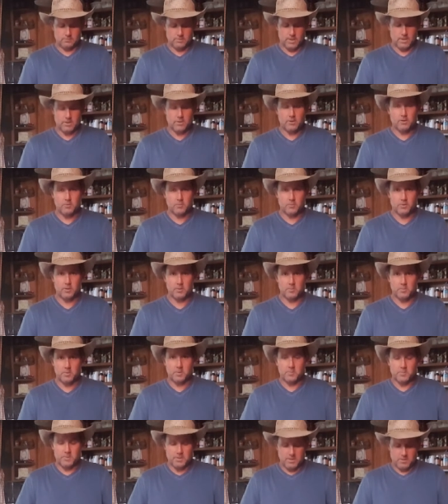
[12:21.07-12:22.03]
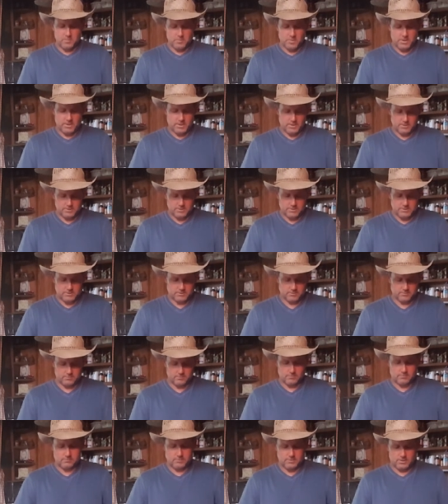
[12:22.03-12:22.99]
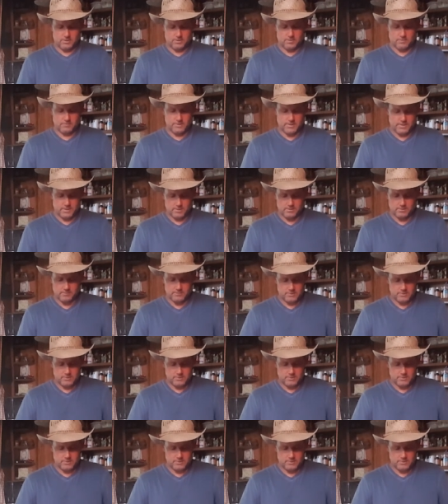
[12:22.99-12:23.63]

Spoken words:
I could have really been mean, but I didn't.